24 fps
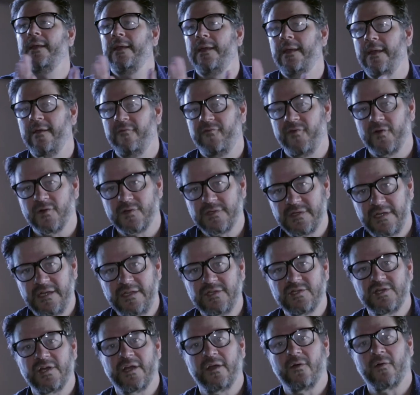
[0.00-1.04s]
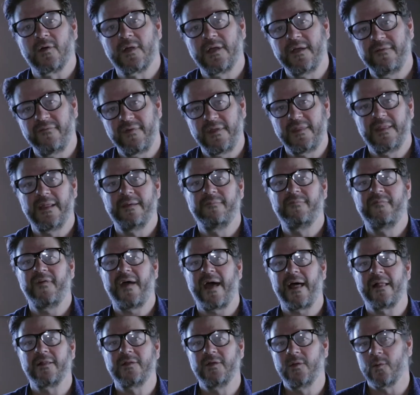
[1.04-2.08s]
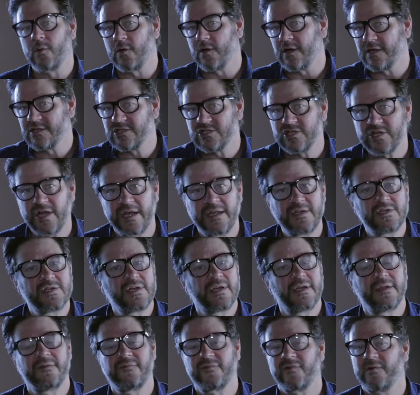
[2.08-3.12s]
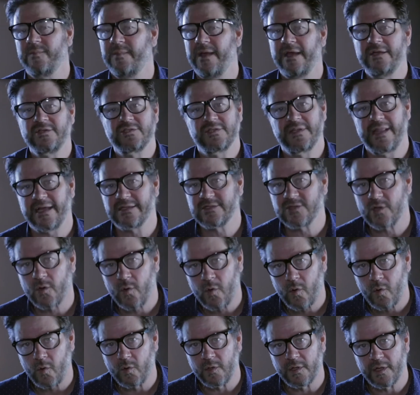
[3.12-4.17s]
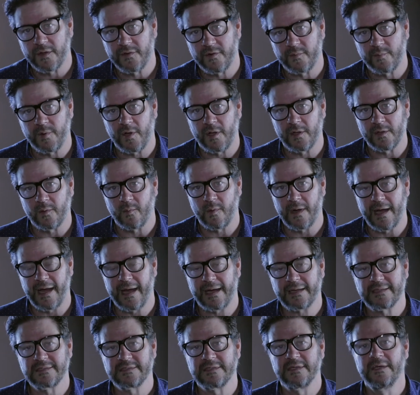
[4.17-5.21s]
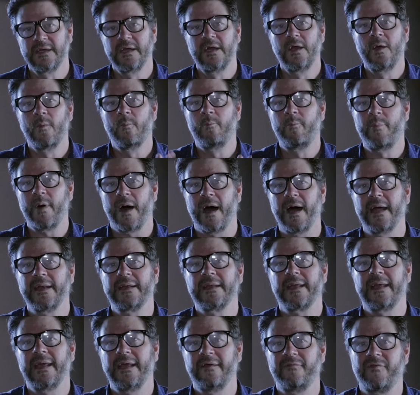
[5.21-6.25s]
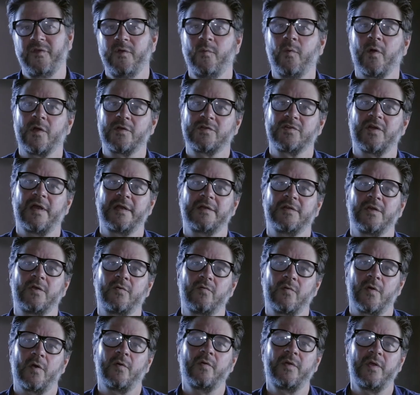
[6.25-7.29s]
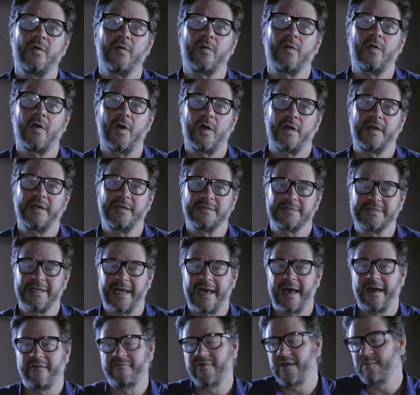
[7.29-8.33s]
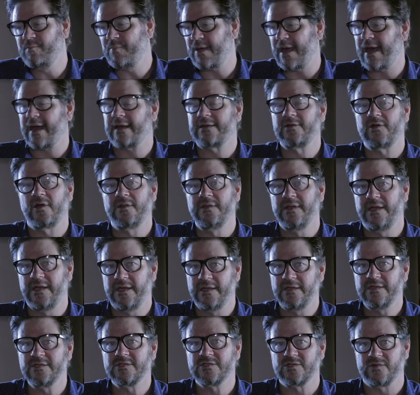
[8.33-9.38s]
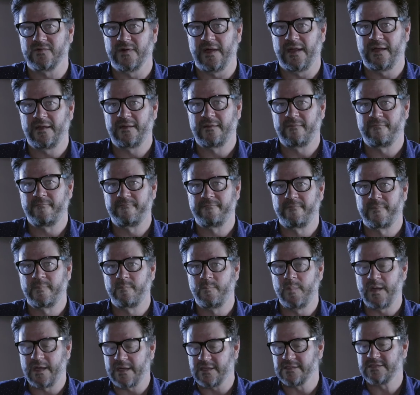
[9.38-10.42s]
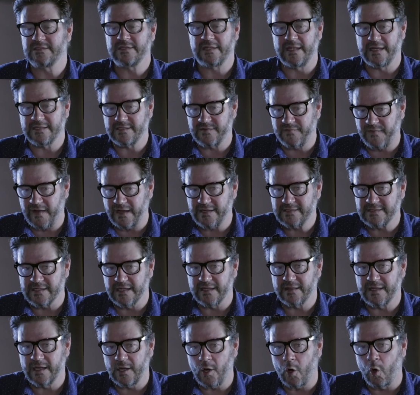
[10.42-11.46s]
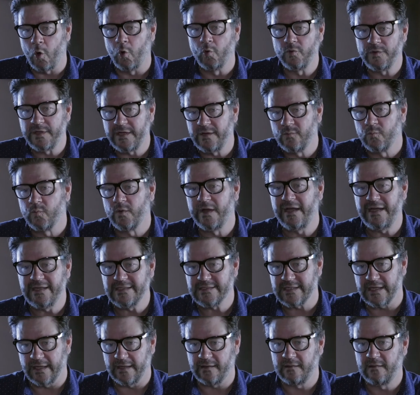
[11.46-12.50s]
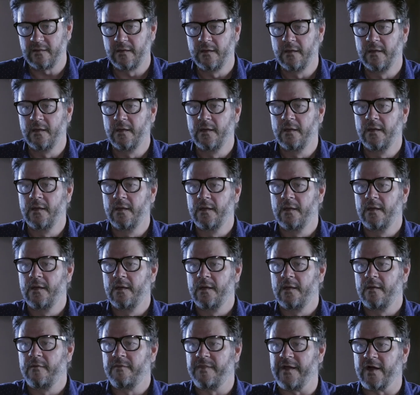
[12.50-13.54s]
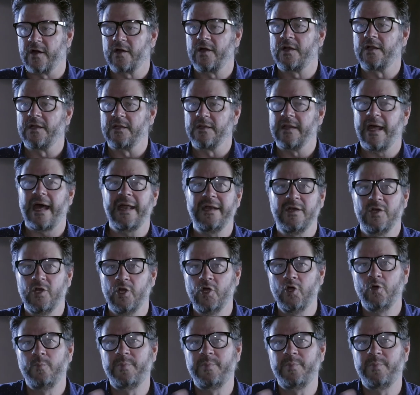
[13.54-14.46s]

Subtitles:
if you're teaching or giving them value or exchanging information, that's a whole other ball of wax. But if you are trying to grow your audience to have impact on the industry, because let's face it, the only reason they're going to let new